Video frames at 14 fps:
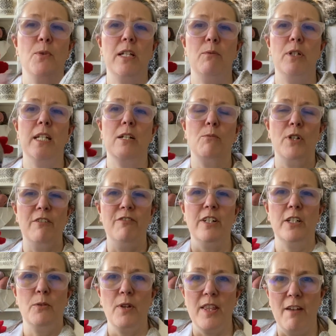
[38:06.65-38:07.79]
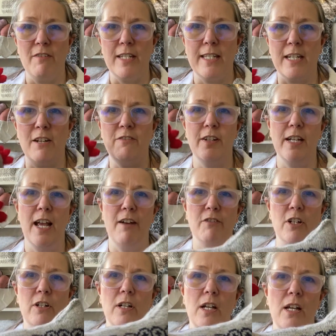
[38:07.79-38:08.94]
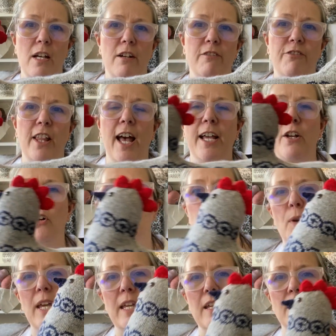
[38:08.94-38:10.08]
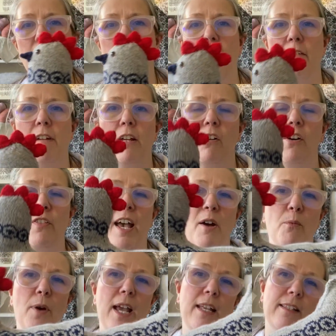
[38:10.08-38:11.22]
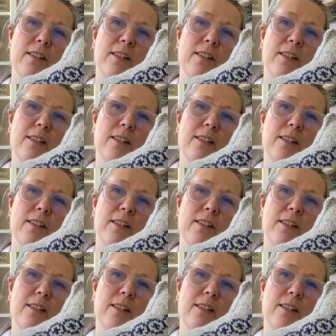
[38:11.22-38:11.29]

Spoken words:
We didn't want to fill her with heavy stuff and have her fly all the way here carrying all that weight.